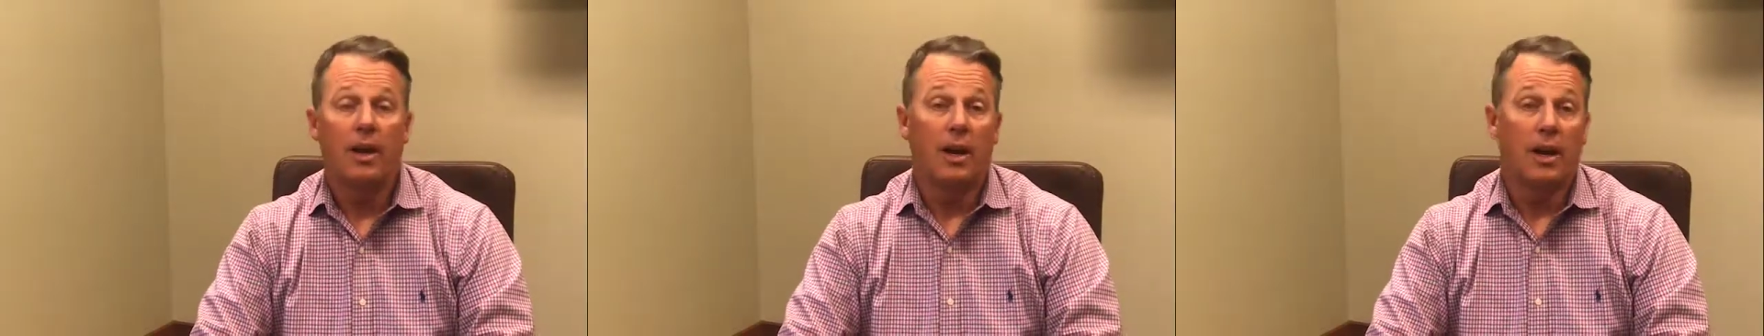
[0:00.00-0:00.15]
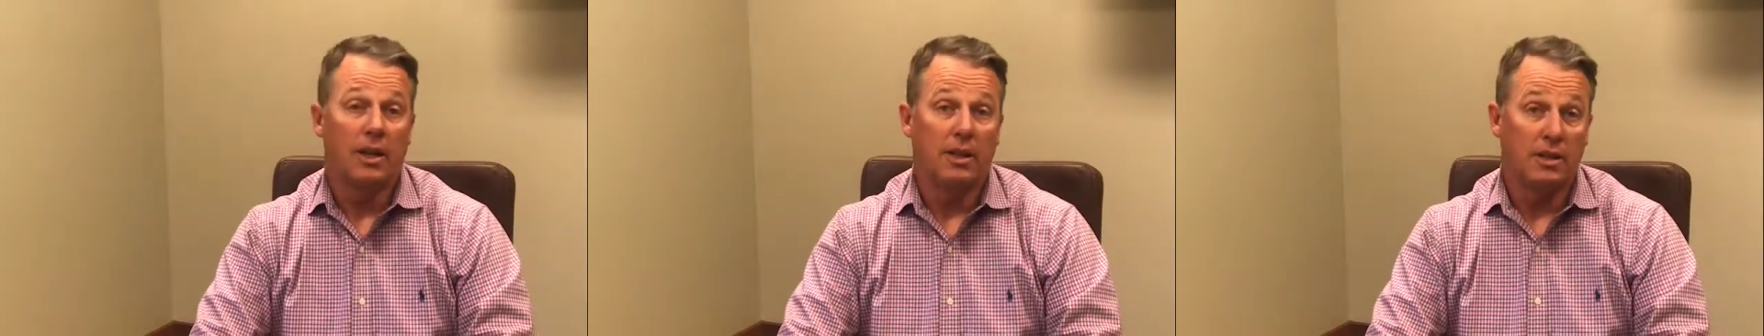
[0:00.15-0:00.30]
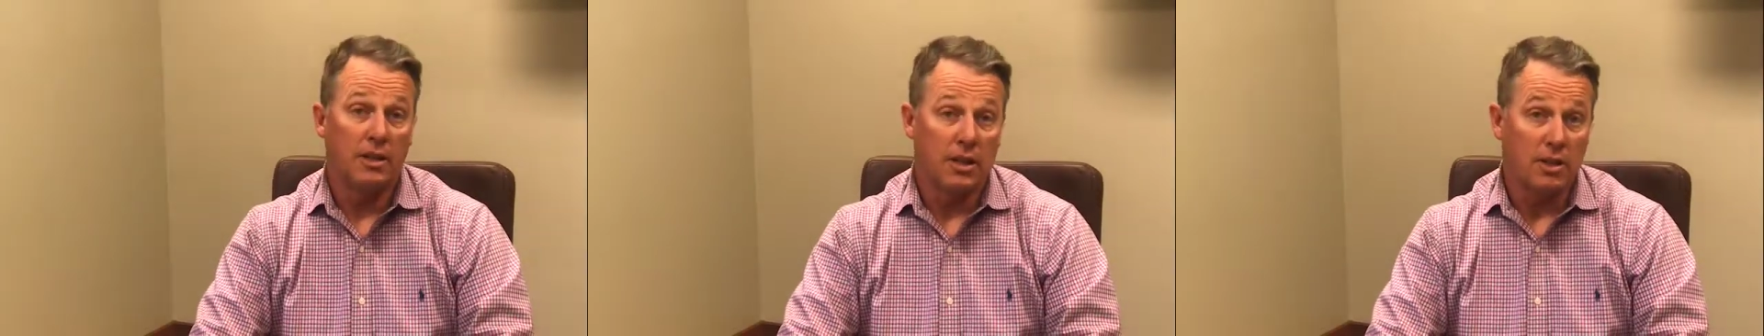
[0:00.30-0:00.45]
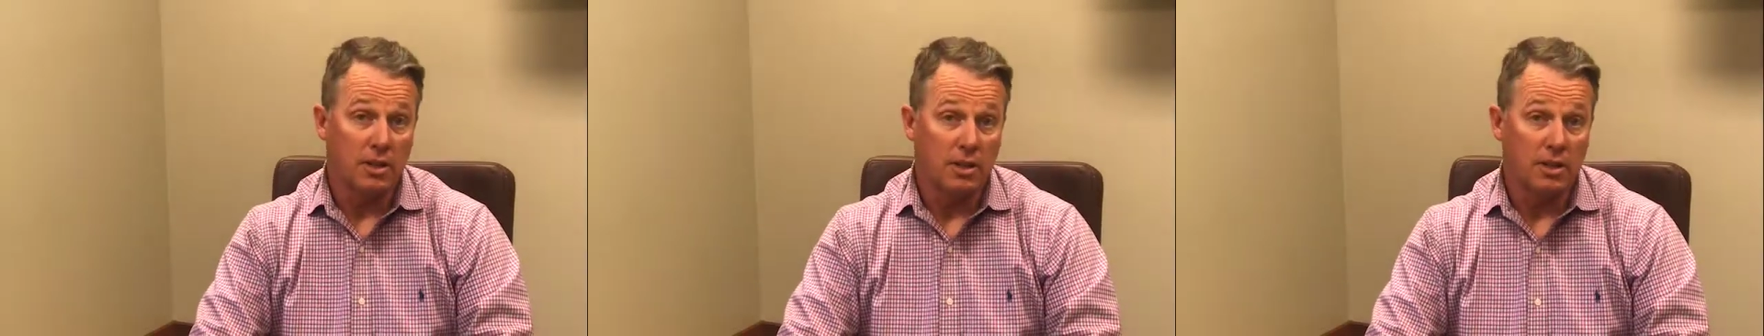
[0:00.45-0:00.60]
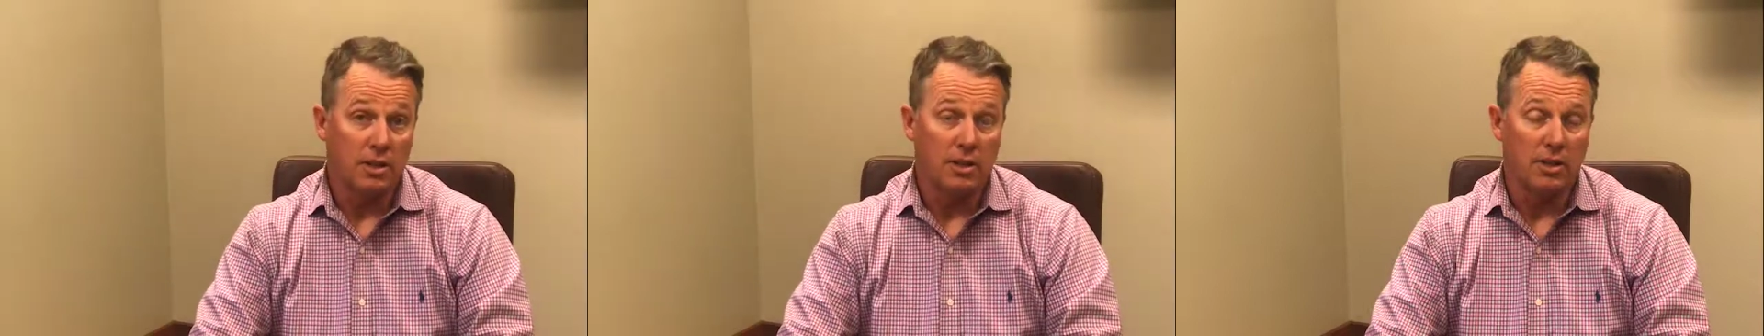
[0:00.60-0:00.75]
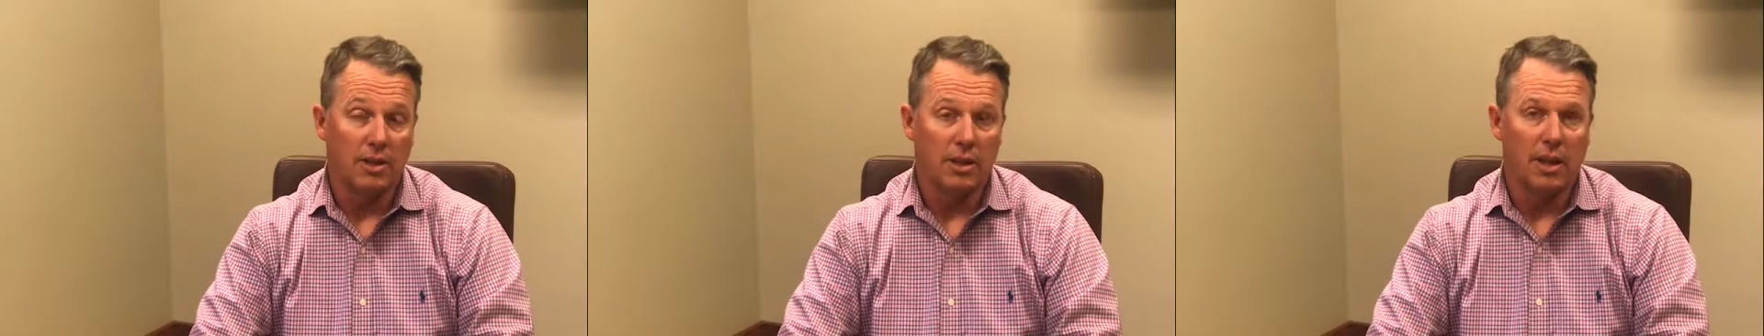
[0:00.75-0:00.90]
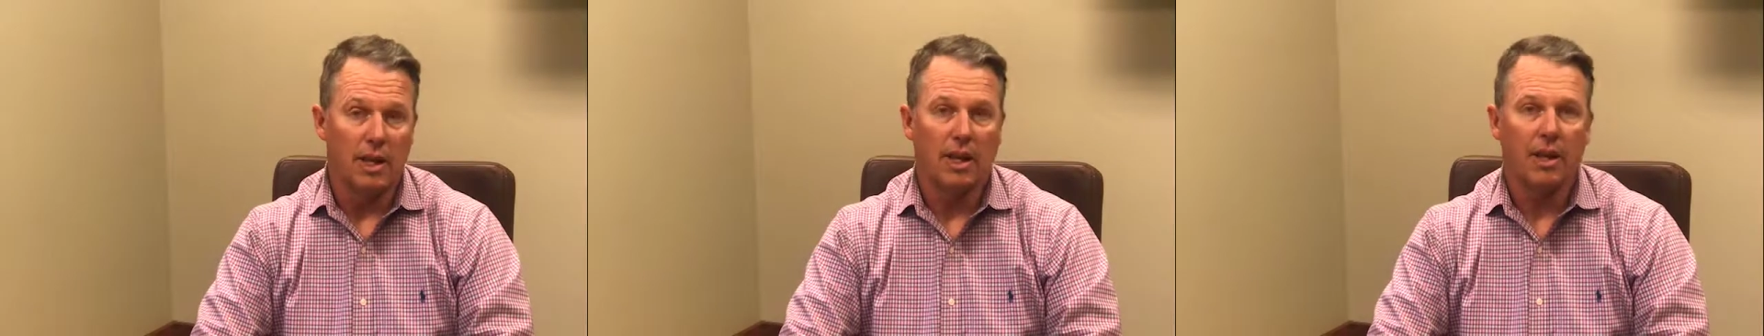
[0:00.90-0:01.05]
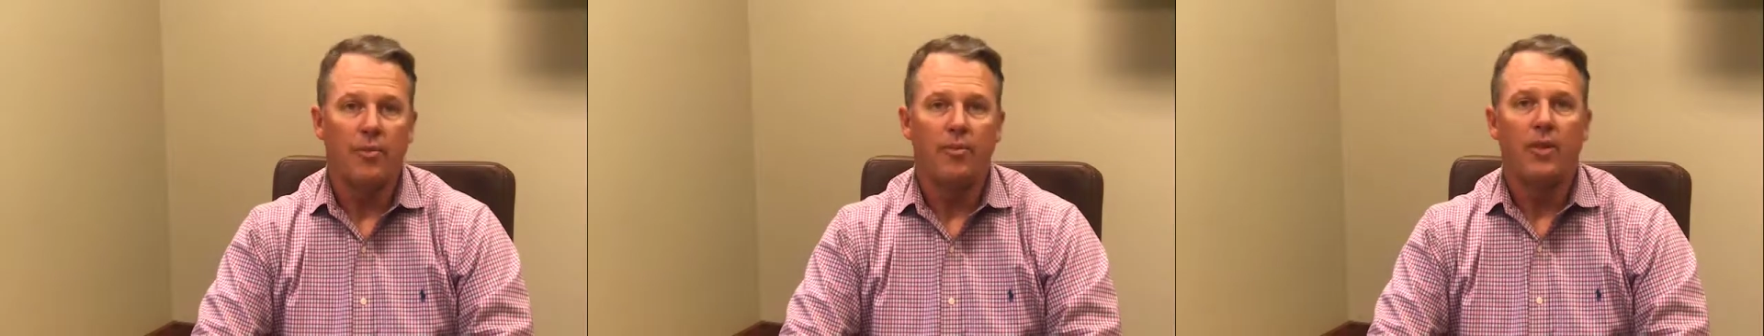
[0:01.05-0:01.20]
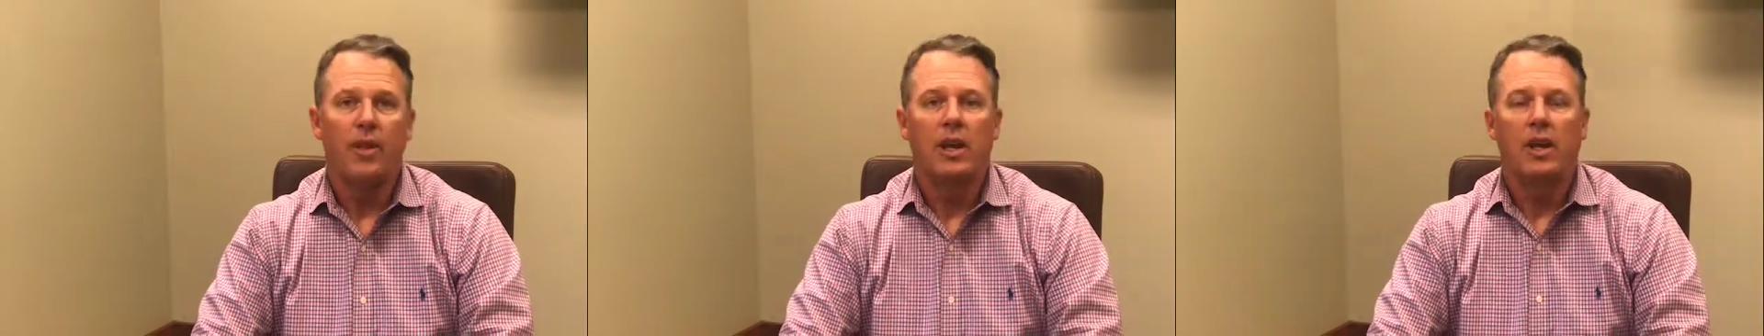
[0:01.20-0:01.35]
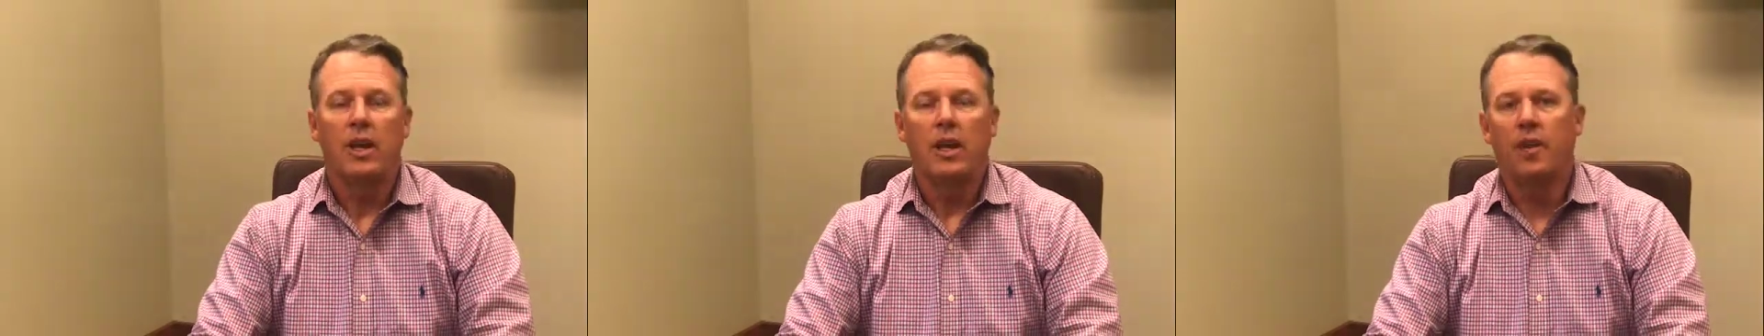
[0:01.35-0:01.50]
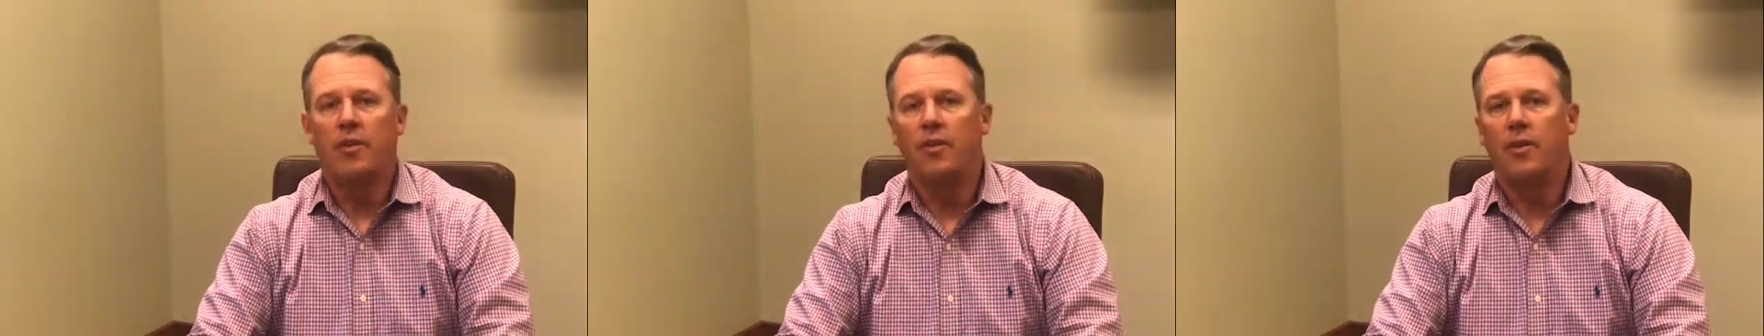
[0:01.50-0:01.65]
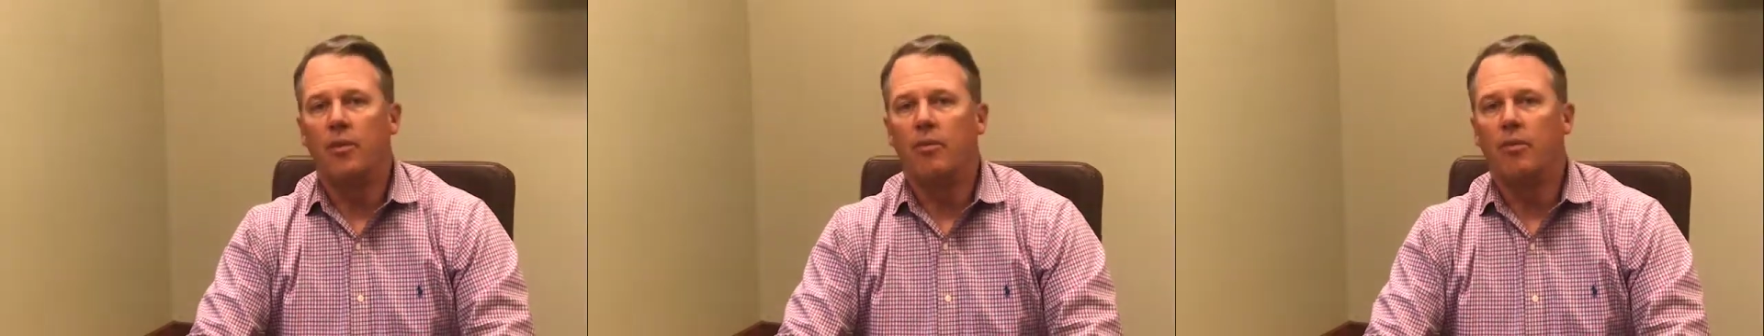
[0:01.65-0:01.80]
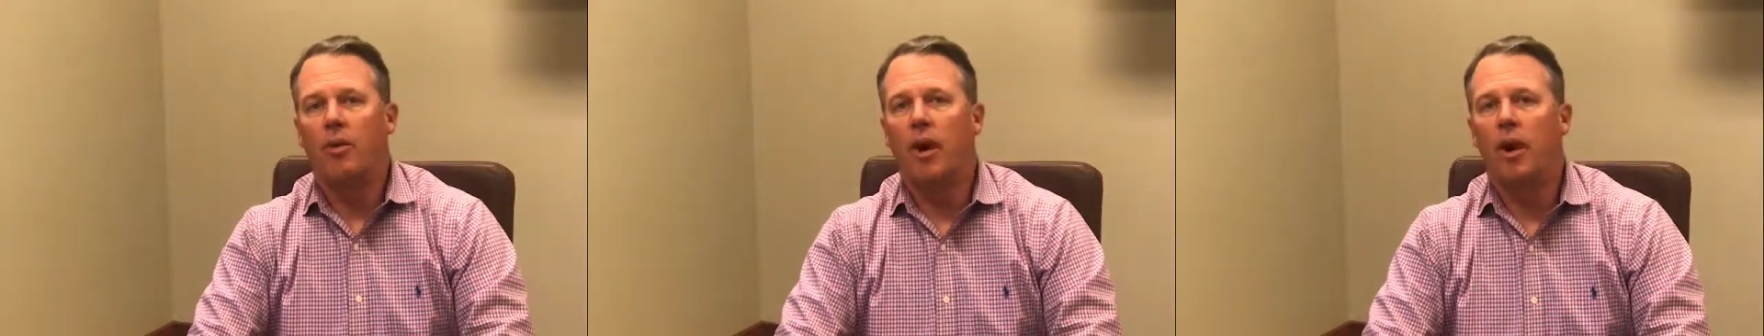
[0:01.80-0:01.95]
Additionally, if
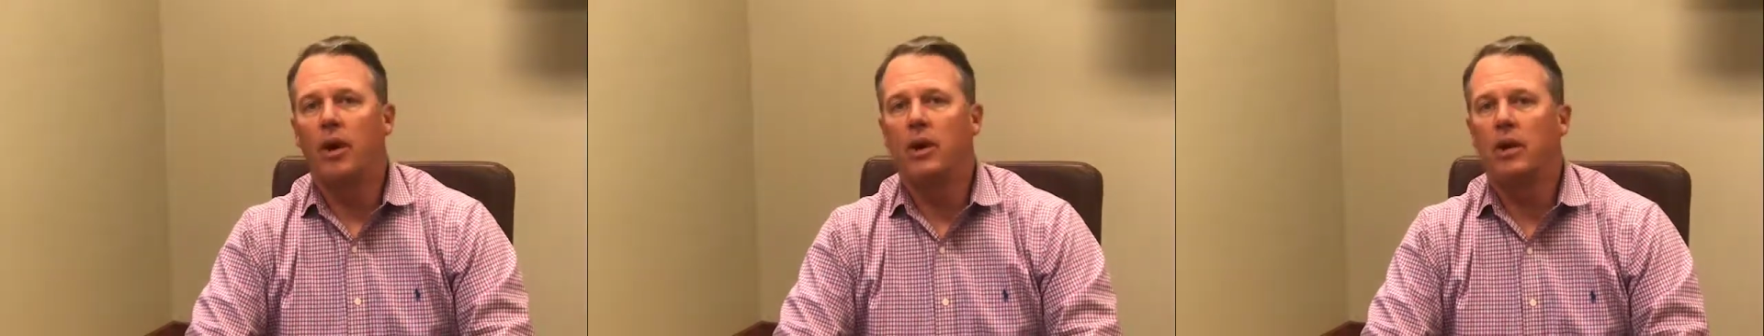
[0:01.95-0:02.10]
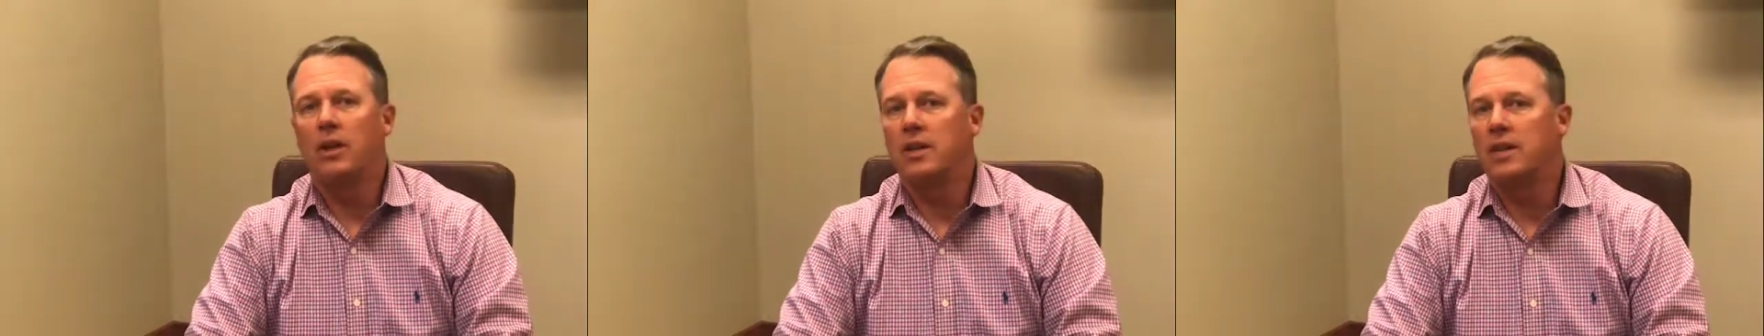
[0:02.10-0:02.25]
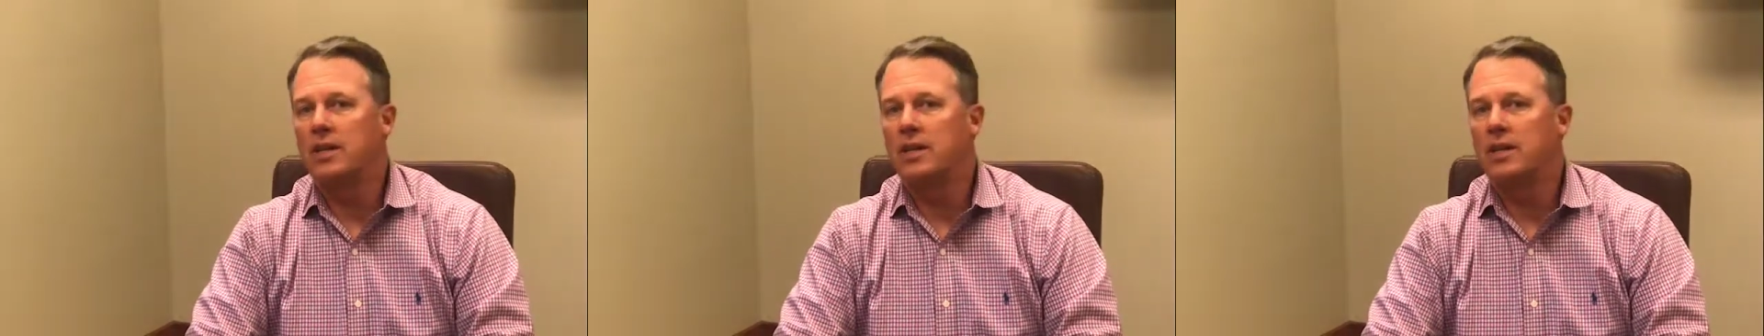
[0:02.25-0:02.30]
the market